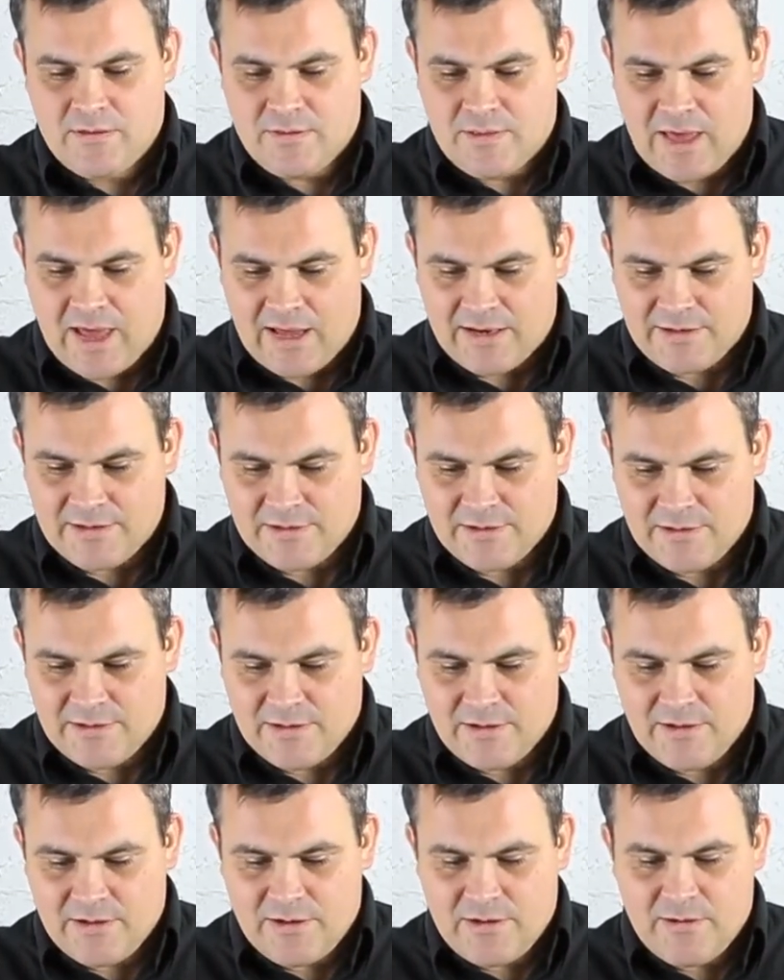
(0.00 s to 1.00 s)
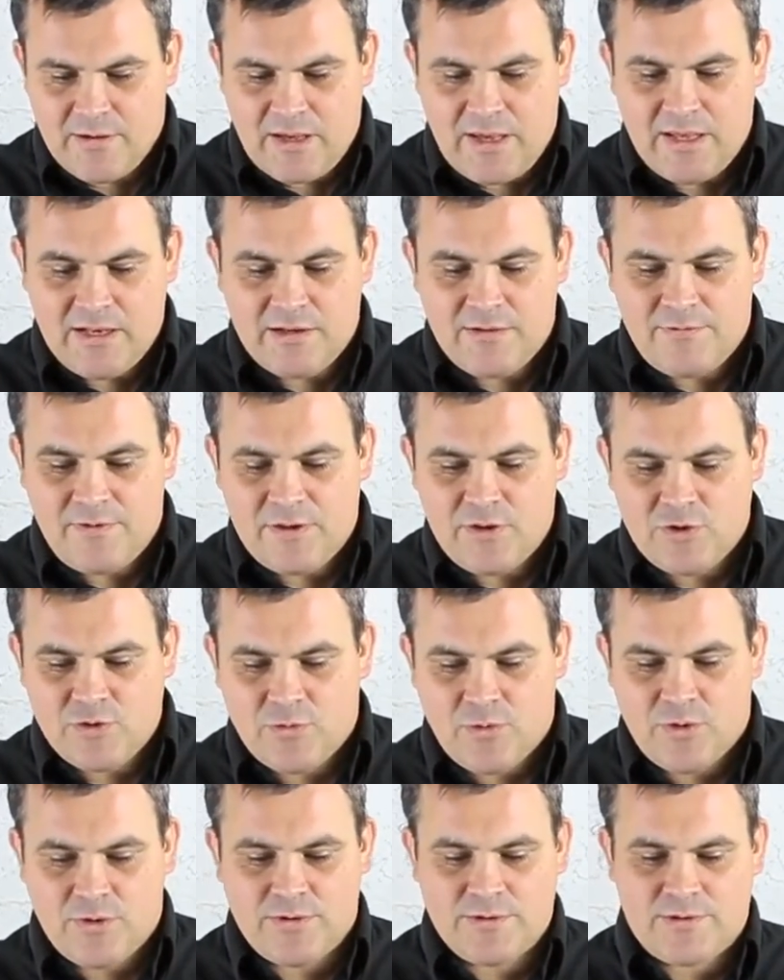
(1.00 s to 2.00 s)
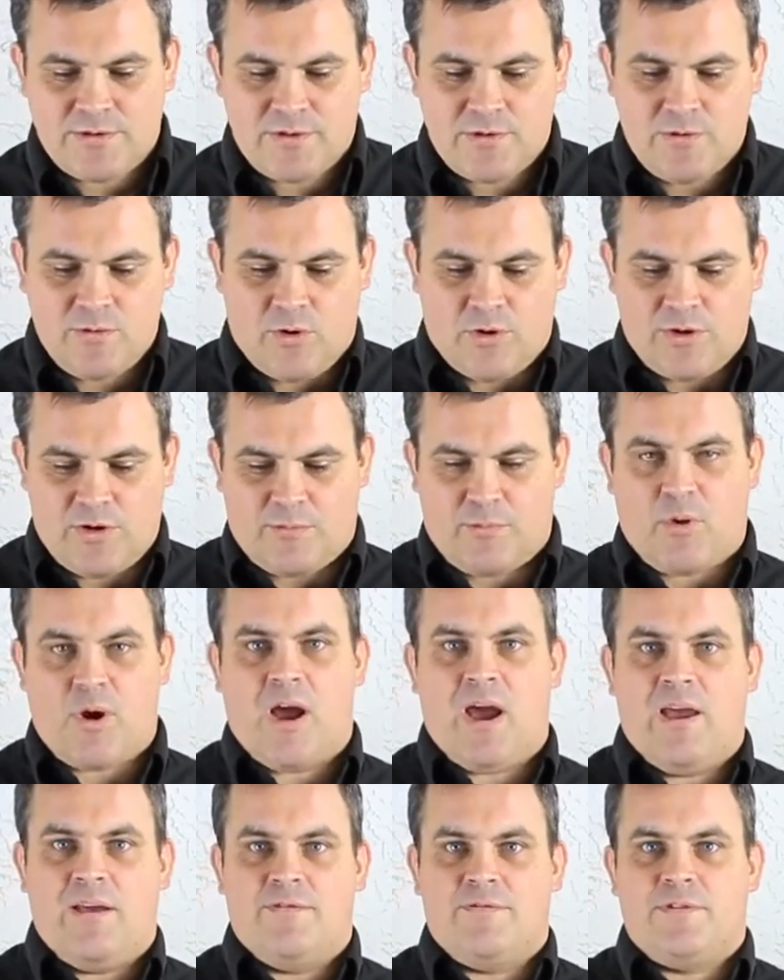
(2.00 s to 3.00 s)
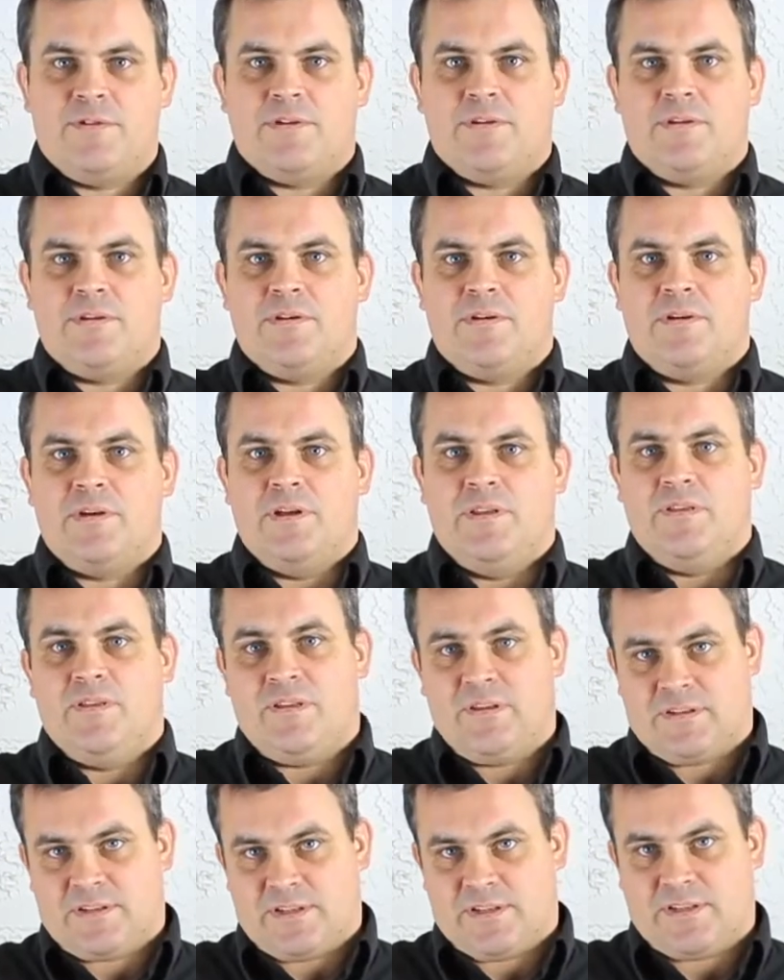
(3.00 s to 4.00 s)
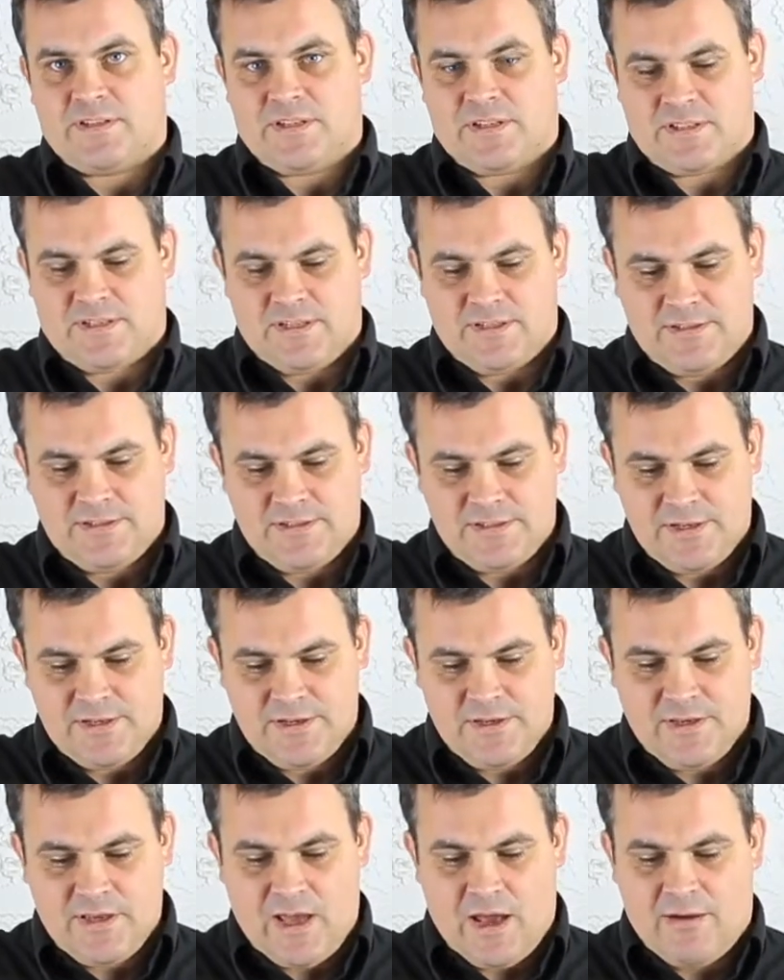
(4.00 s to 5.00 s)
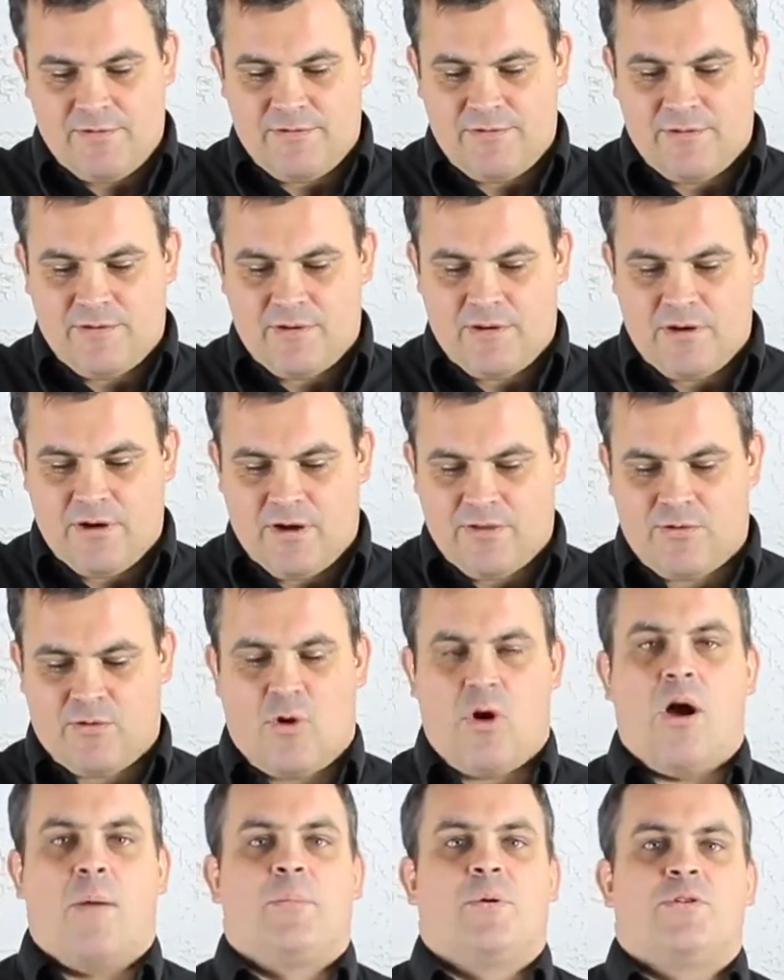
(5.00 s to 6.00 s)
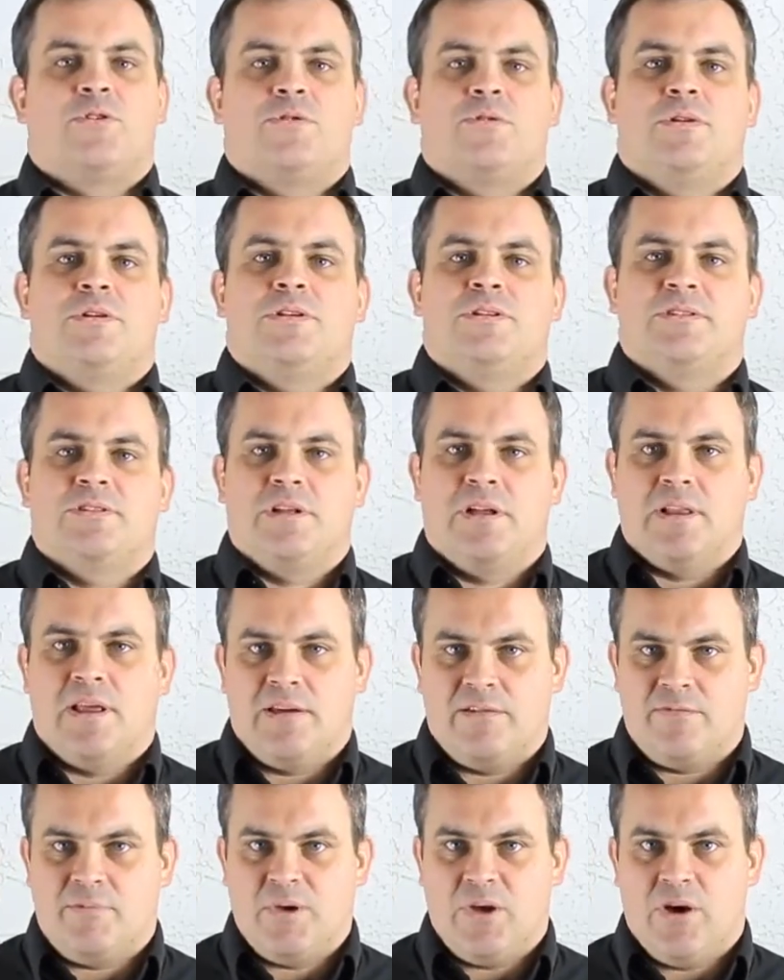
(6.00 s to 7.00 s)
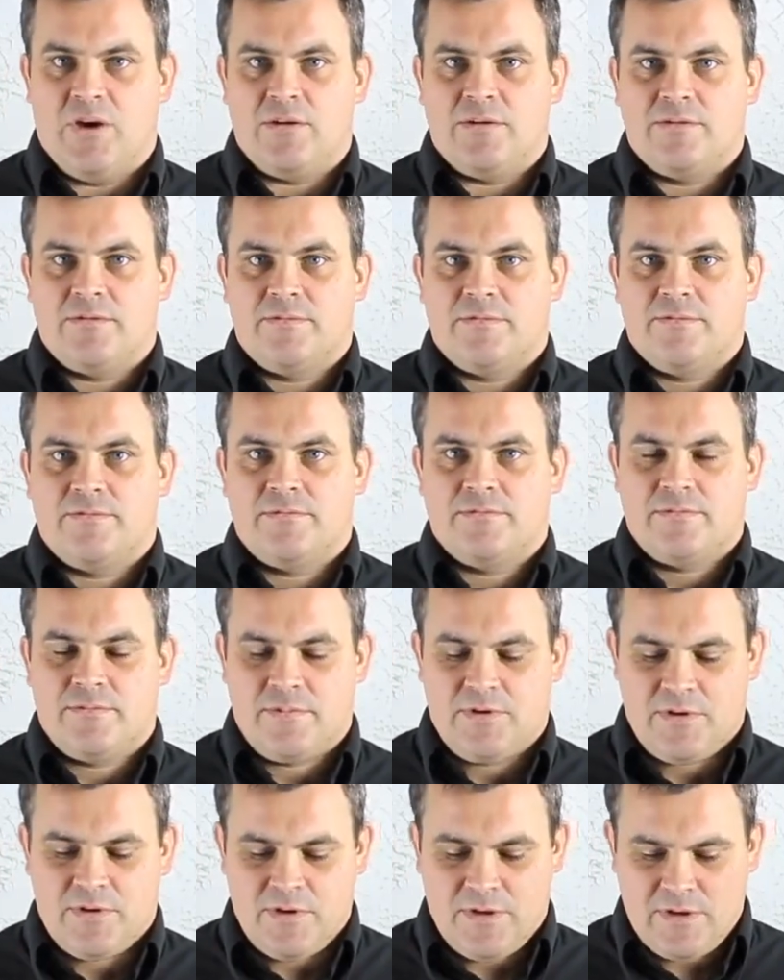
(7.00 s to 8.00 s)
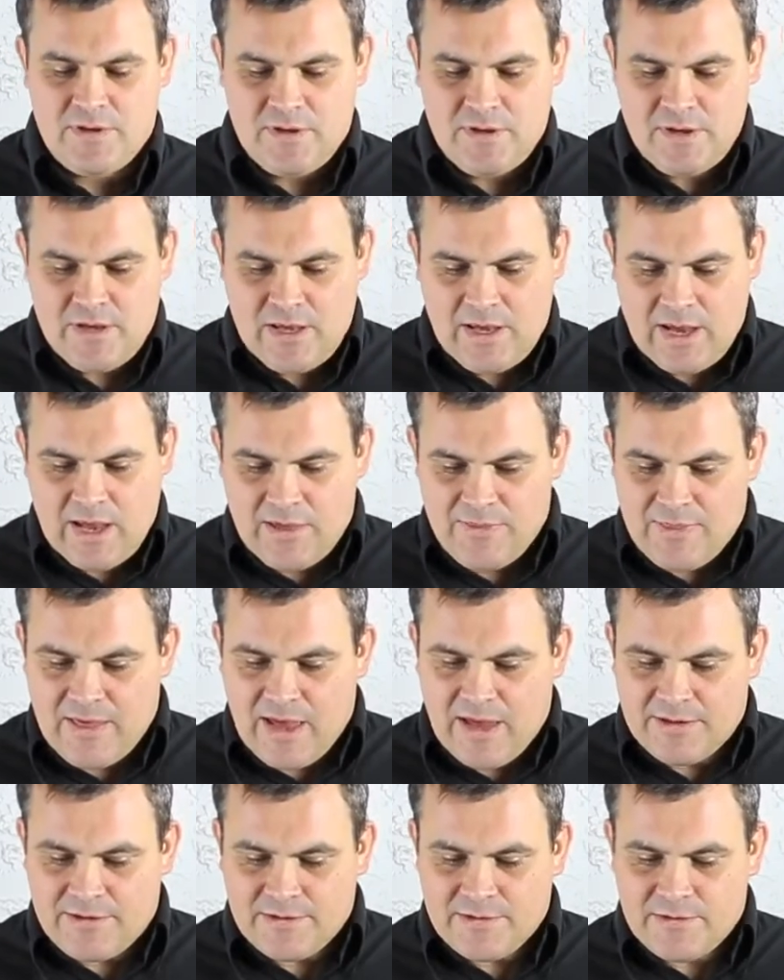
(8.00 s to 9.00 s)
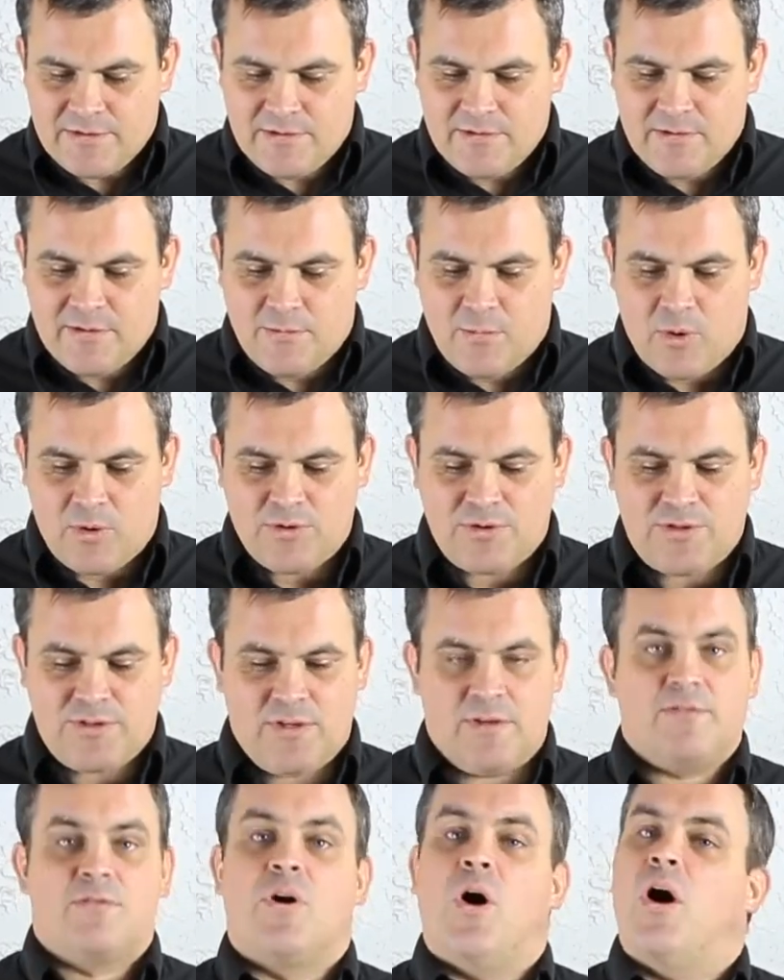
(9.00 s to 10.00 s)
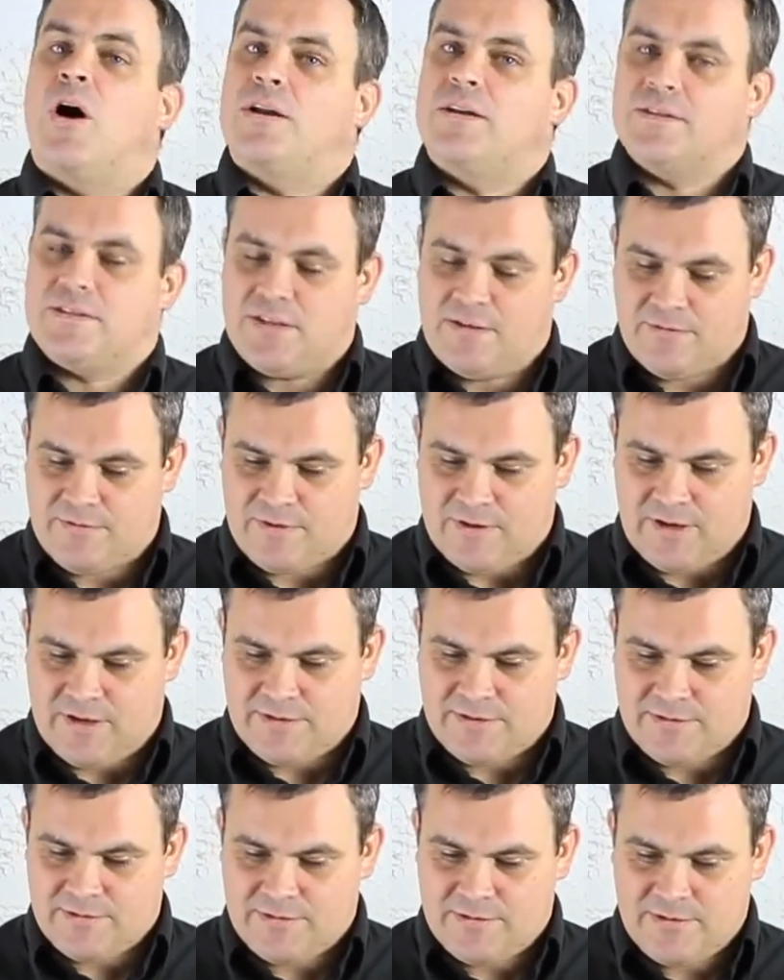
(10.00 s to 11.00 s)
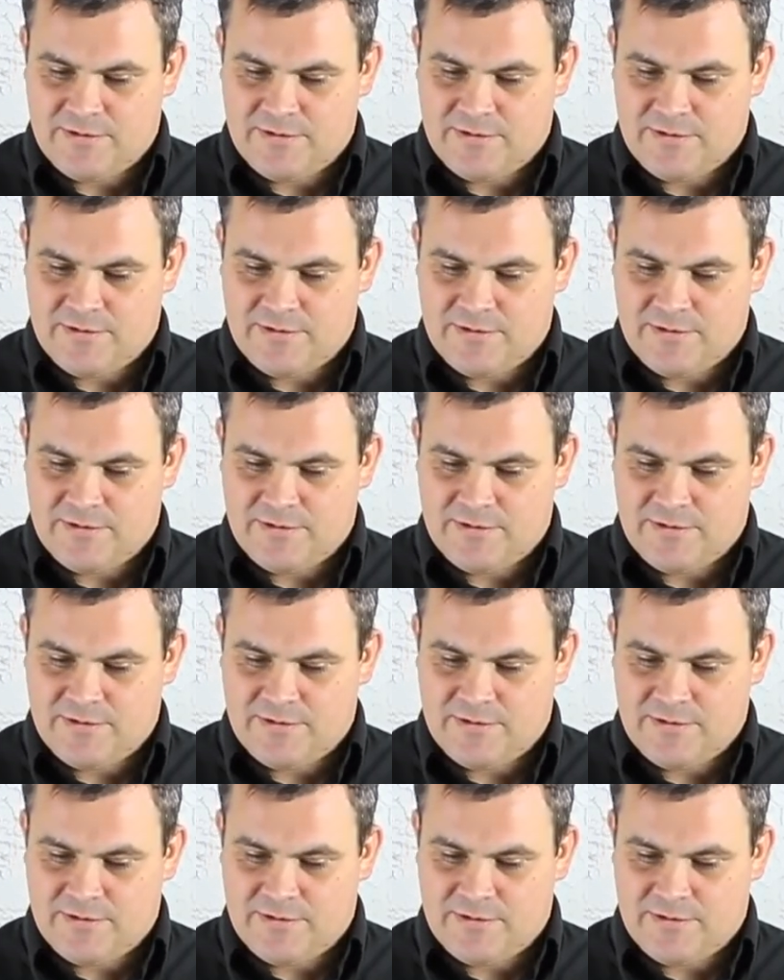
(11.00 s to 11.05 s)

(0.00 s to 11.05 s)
That individuals who are deprived in this existence have other opportunities in the life beyond. And that the mercy of God is infinite.